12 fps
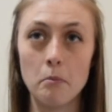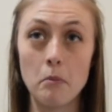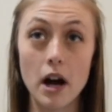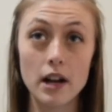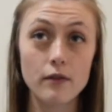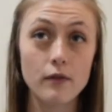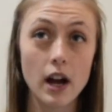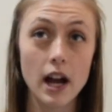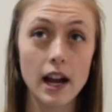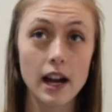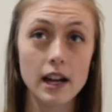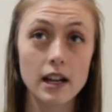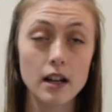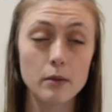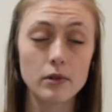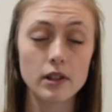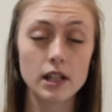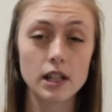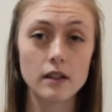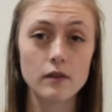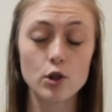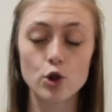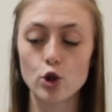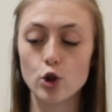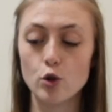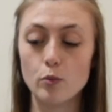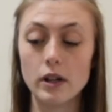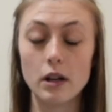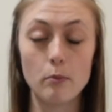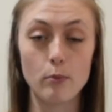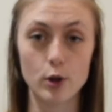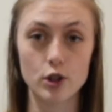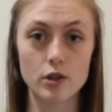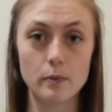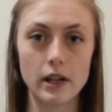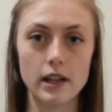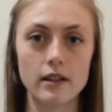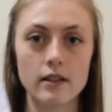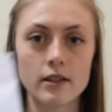modified, I believe, to be a bush bean.